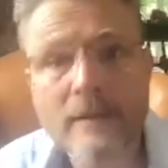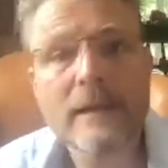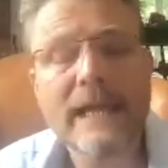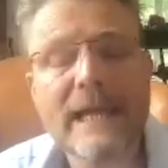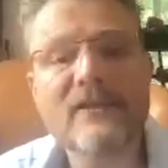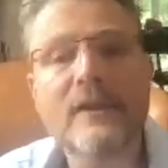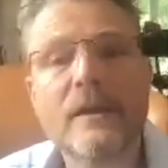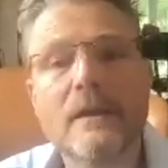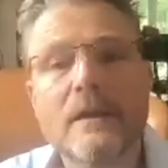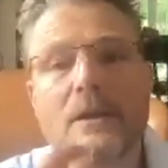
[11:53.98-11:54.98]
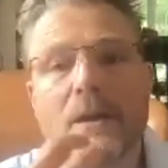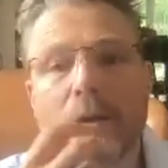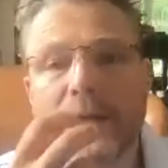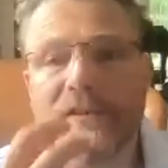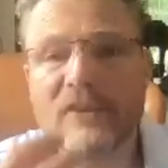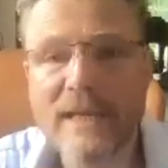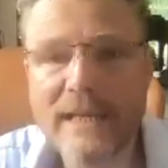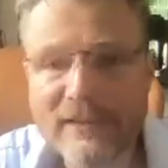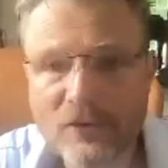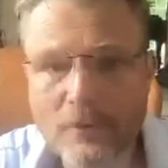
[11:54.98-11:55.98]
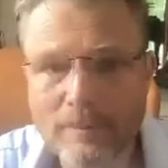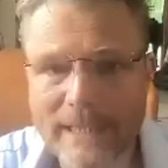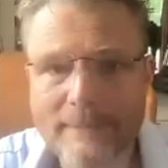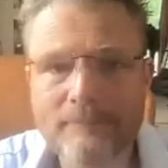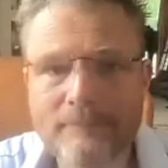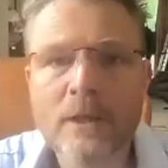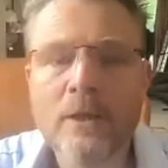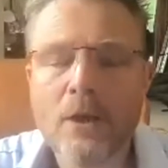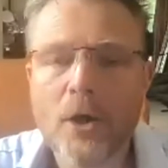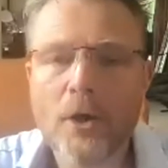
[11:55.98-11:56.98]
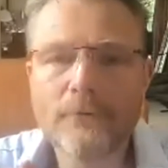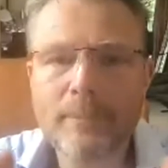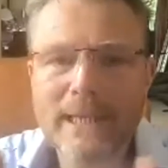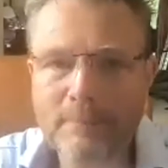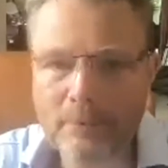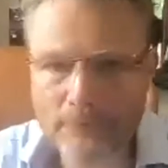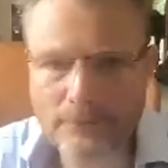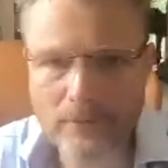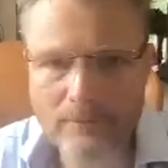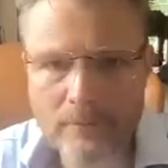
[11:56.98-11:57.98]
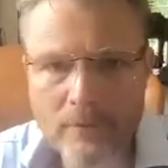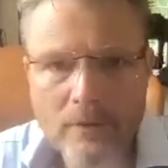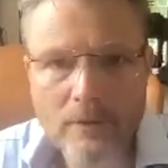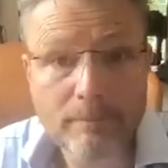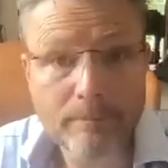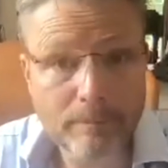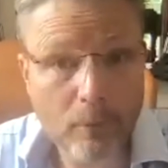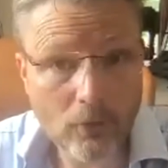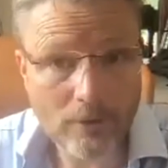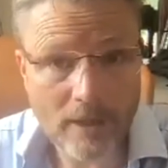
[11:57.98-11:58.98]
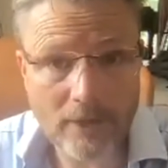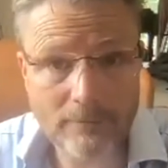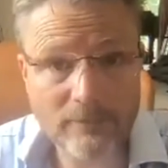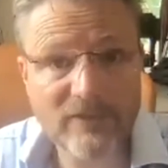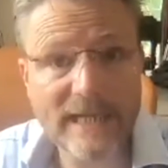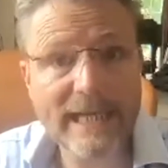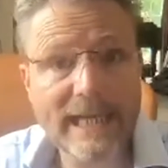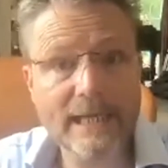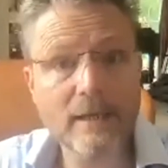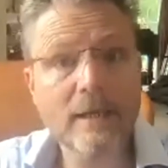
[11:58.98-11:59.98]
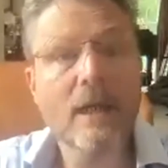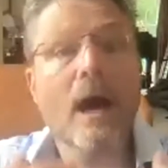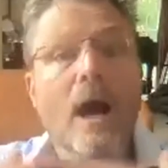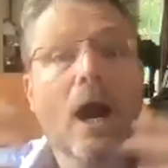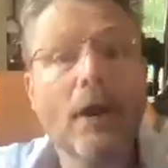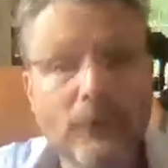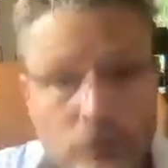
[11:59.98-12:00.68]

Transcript: is that, you know, there's a little bit of people from poorer homes thinking, I've got